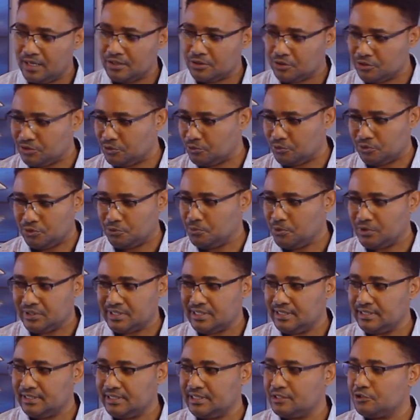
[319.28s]
as it was
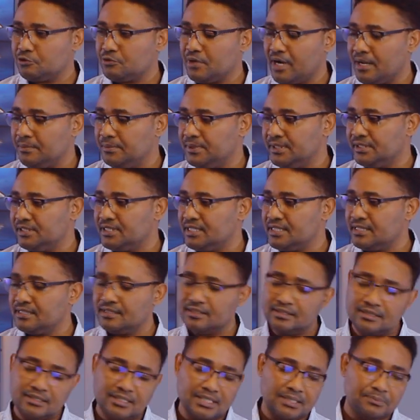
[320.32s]
mostly described in
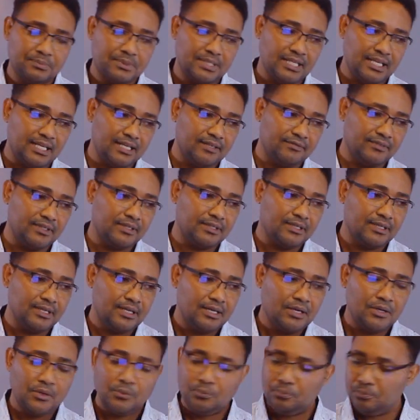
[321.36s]
Genesis chapter 11.
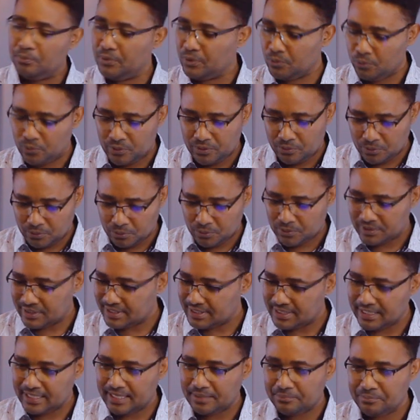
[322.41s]
But we will
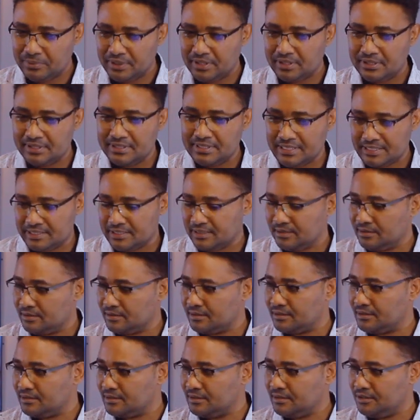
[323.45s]
start a bit
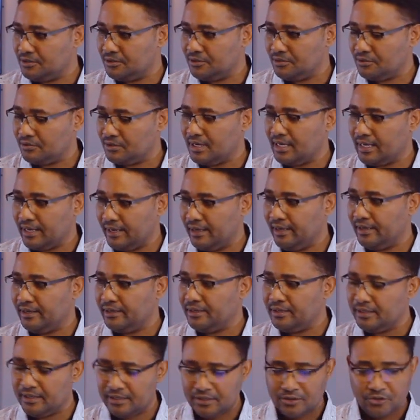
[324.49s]
details, you know,
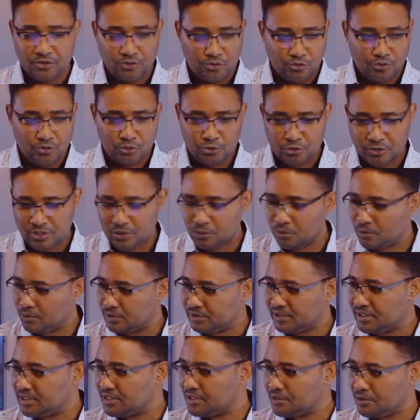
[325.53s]
ahead. Though today we'll
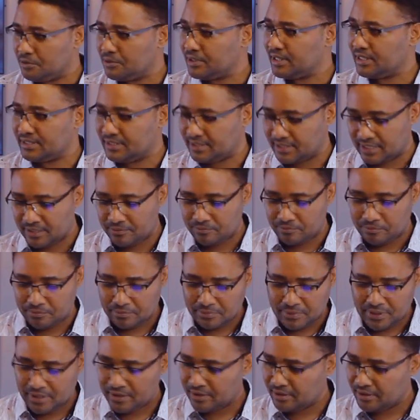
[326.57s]
just look at some